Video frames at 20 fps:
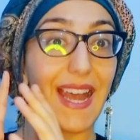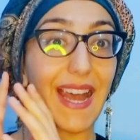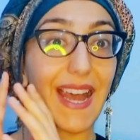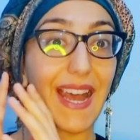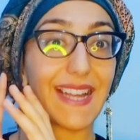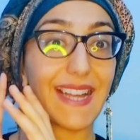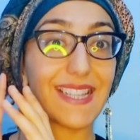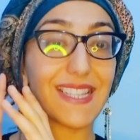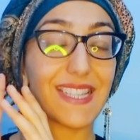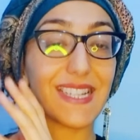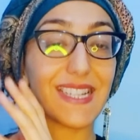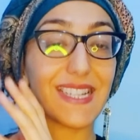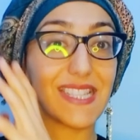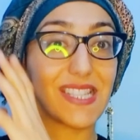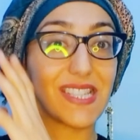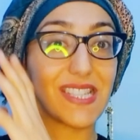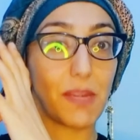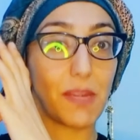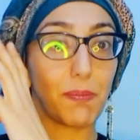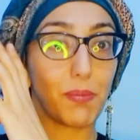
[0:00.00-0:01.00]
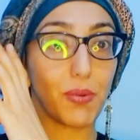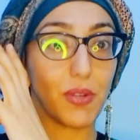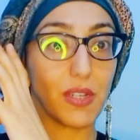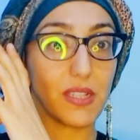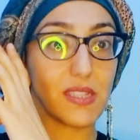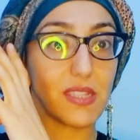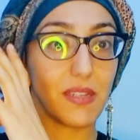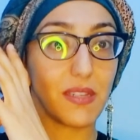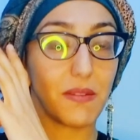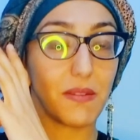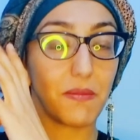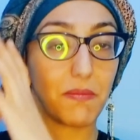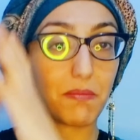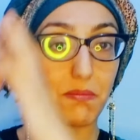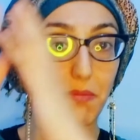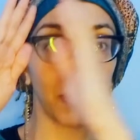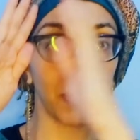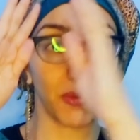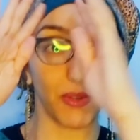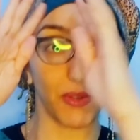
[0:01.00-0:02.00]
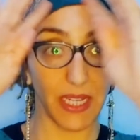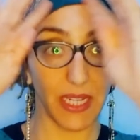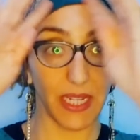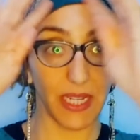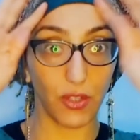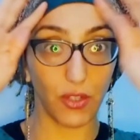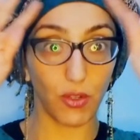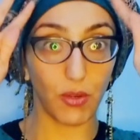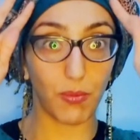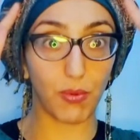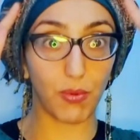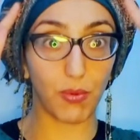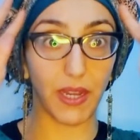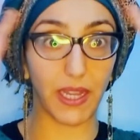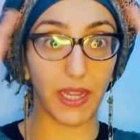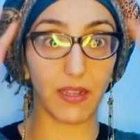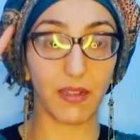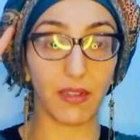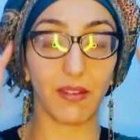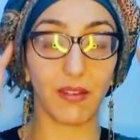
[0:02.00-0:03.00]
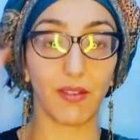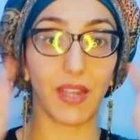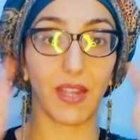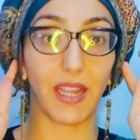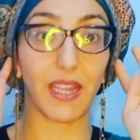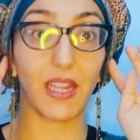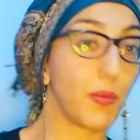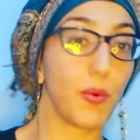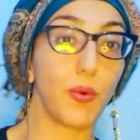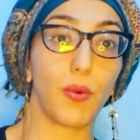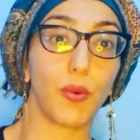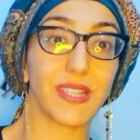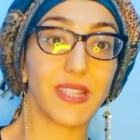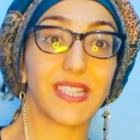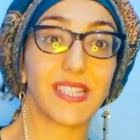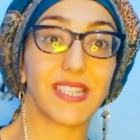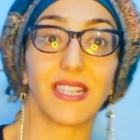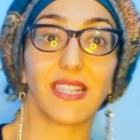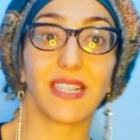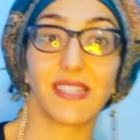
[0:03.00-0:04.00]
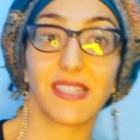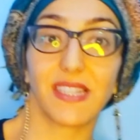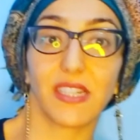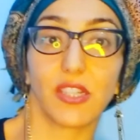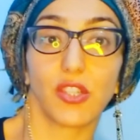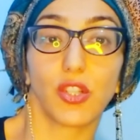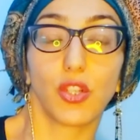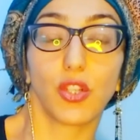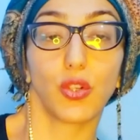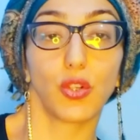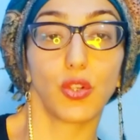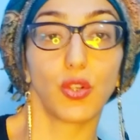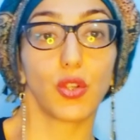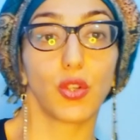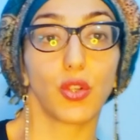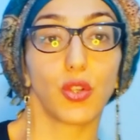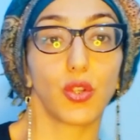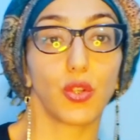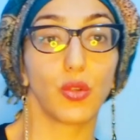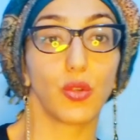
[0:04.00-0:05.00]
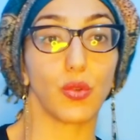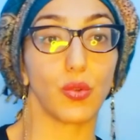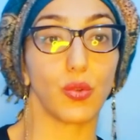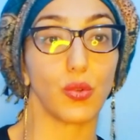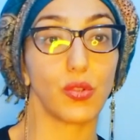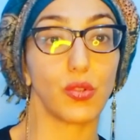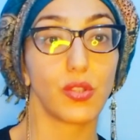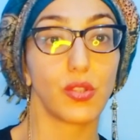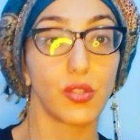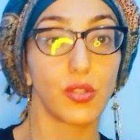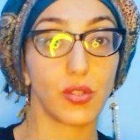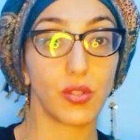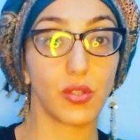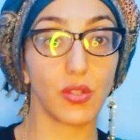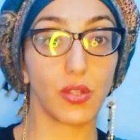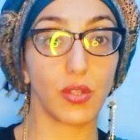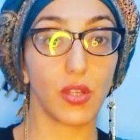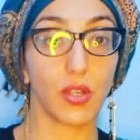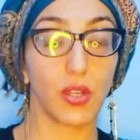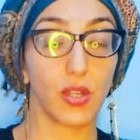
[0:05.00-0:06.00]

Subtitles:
has a separate memory in your brain. The more senses you use